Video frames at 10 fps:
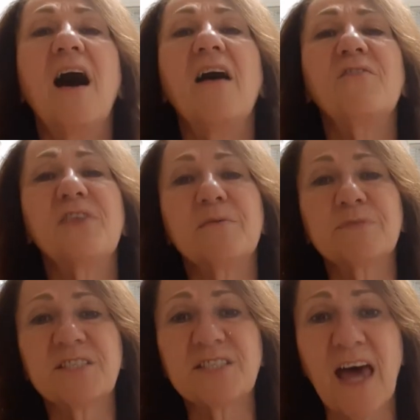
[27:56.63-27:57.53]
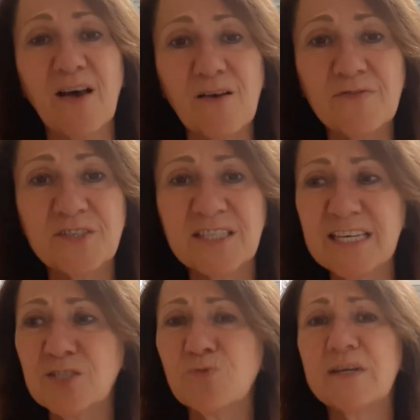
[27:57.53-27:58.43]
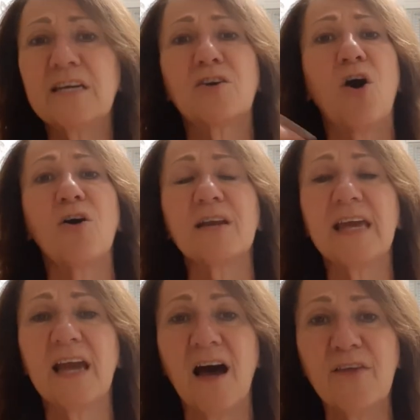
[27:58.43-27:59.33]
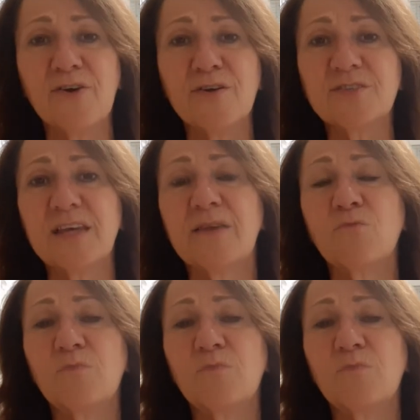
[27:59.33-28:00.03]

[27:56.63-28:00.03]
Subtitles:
of themselves, disregarding others, and